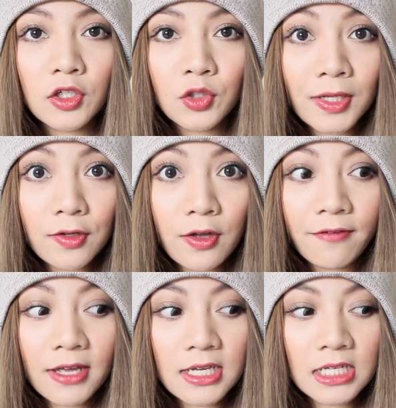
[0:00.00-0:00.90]
twiddle your
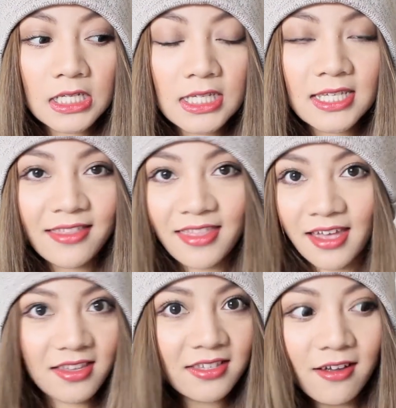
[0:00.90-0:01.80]
fingers, and
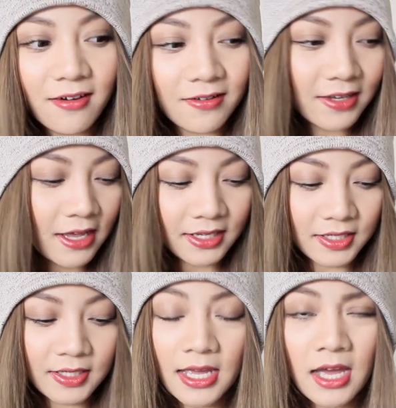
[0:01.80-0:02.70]
then it's gone.
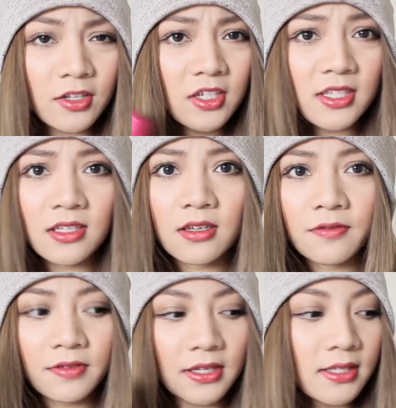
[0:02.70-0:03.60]
And yeah, just
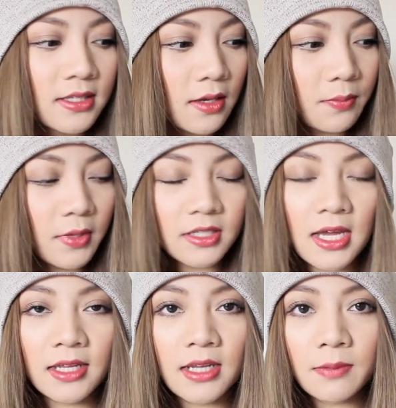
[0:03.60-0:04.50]
love this so much.
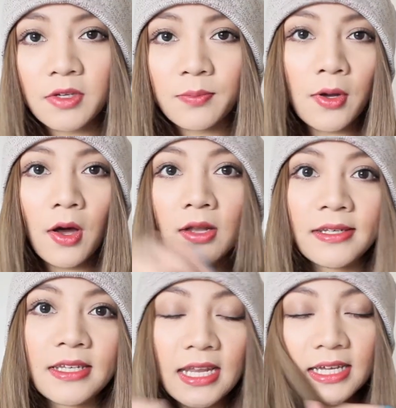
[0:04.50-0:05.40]
And I'm going to put all
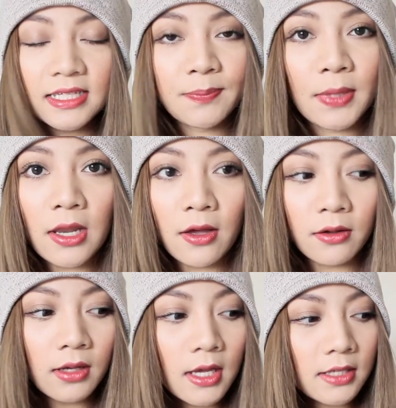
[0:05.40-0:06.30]
the links
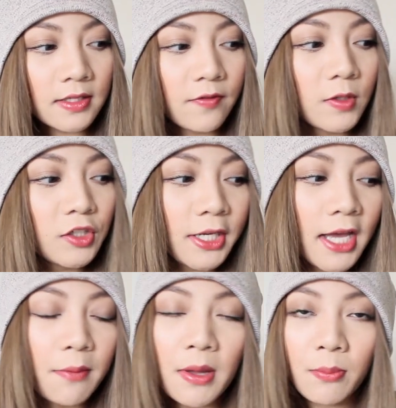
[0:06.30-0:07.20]
below, so if you want to
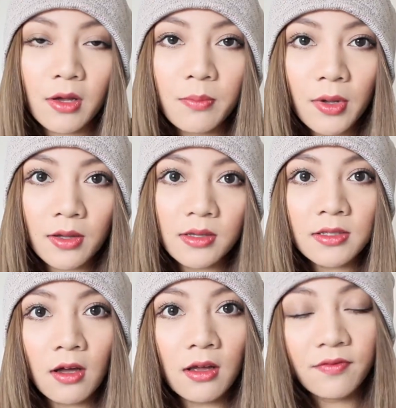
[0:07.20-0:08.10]
check out my blog
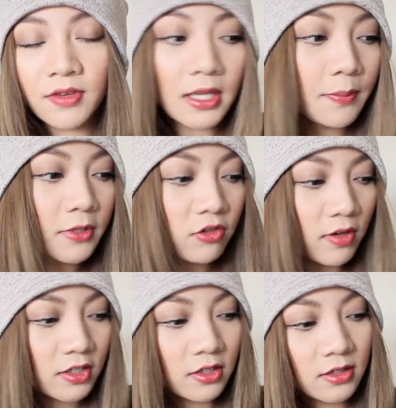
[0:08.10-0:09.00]
post or even a
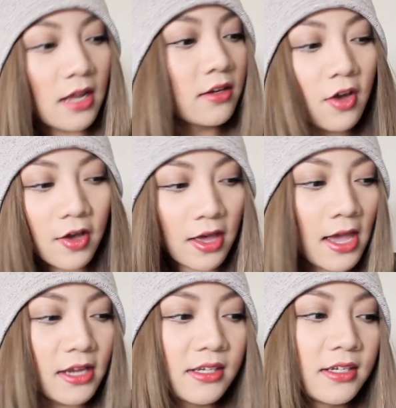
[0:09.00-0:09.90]
demonstration, then go
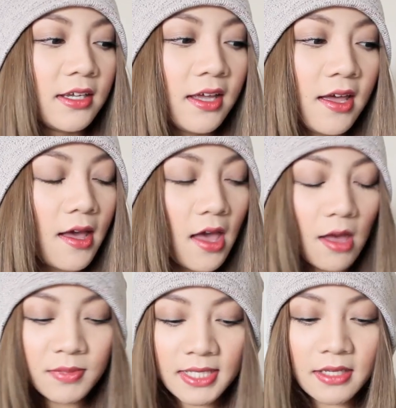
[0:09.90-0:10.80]
ahead.
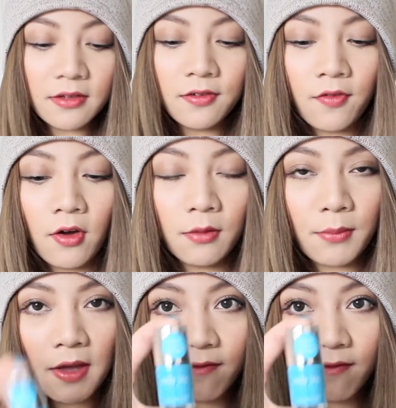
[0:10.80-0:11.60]
Second of all, my